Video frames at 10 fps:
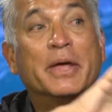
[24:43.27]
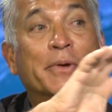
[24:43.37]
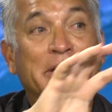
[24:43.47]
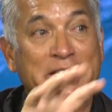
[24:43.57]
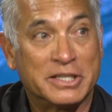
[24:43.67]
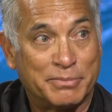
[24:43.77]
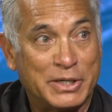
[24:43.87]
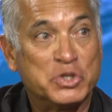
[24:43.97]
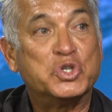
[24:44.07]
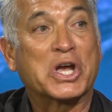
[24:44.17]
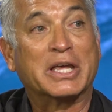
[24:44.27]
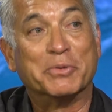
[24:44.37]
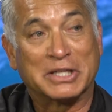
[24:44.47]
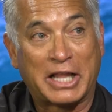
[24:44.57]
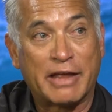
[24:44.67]
Then when you get to the beach, check in
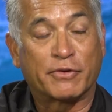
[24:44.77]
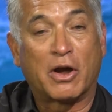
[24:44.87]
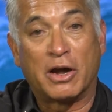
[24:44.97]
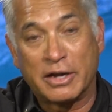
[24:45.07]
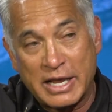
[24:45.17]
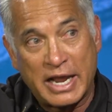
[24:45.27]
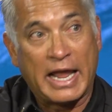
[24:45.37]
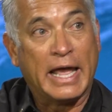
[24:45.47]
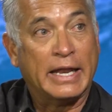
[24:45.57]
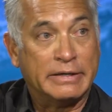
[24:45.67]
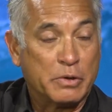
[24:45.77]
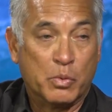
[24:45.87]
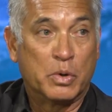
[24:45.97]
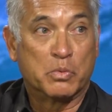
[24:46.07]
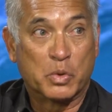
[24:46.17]
with the lifeguard. And
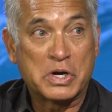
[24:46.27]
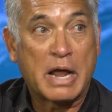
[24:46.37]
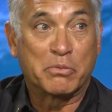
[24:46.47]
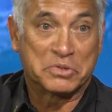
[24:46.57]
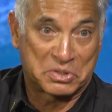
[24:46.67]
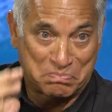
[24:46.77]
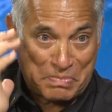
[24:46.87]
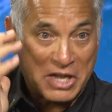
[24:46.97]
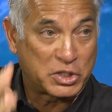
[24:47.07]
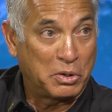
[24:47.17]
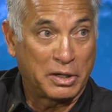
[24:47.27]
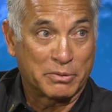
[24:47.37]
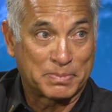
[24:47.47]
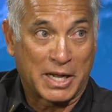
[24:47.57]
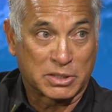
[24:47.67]
we're, we're not resp totally
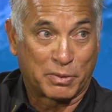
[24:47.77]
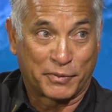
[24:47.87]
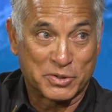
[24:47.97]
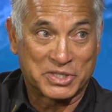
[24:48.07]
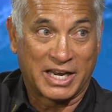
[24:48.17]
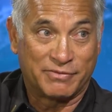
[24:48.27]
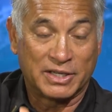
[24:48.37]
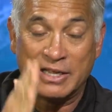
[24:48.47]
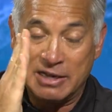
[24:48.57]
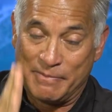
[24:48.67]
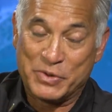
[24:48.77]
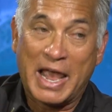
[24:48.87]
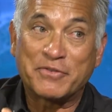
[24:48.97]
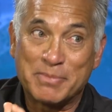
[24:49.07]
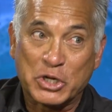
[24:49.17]
responsible for your safety. You
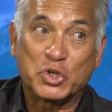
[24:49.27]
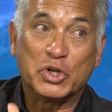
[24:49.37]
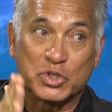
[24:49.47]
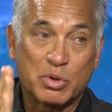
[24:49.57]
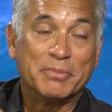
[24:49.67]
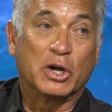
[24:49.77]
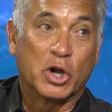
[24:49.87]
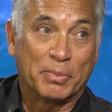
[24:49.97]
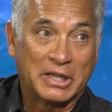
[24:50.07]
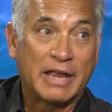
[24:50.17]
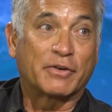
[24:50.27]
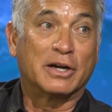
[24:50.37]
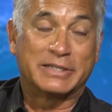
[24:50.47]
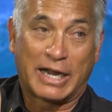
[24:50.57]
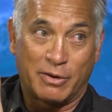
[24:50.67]
have to make sure you swim near an open
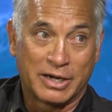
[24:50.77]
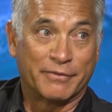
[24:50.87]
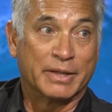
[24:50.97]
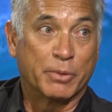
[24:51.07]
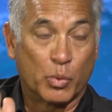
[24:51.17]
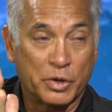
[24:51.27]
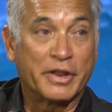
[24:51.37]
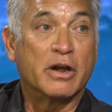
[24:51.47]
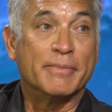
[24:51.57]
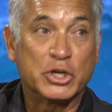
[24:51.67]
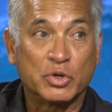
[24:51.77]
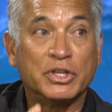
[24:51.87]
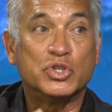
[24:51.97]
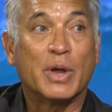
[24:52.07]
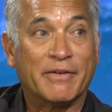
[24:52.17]
lifeguard tower and everything, but we're there to make sure
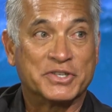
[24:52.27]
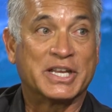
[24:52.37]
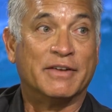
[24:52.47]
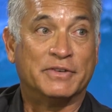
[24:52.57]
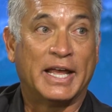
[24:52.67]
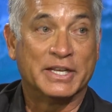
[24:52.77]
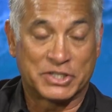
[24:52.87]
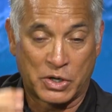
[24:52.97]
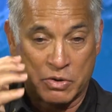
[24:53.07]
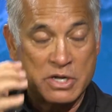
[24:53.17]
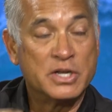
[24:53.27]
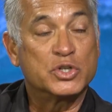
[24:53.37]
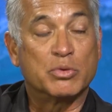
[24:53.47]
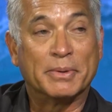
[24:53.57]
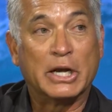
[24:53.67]
that you have a safe day. So
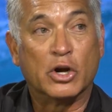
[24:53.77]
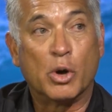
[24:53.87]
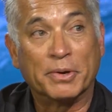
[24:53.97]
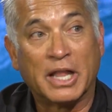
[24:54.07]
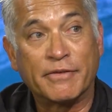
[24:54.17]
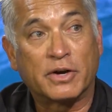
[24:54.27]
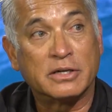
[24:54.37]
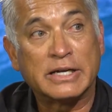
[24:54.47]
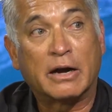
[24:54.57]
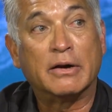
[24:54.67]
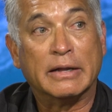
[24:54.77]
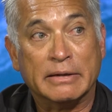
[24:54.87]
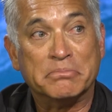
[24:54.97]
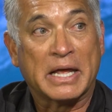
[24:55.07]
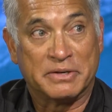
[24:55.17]
swimming near an open lifeguard tower
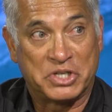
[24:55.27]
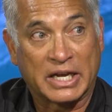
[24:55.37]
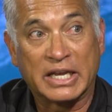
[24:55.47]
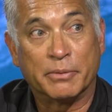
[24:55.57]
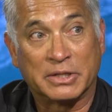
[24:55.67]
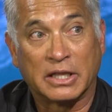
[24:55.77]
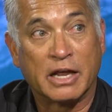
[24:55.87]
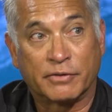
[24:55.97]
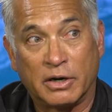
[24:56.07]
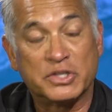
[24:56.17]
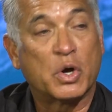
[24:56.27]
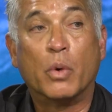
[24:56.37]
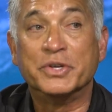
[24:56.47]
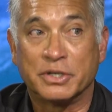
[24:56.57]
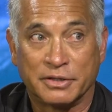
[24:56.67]
and, and checking in with the lifeguard is
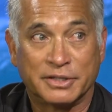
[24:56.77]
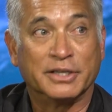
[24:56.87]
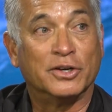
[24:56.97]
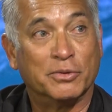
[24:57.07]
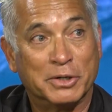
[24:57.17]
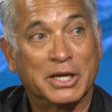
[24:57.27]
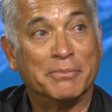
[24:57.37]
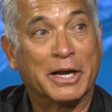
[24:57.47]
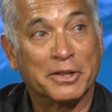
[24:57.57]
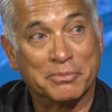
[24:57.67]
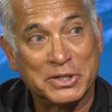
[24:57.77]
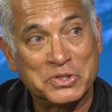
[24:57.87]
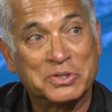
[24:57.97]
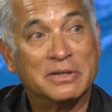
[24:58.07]
always a good thing to do you when you come down to the beach.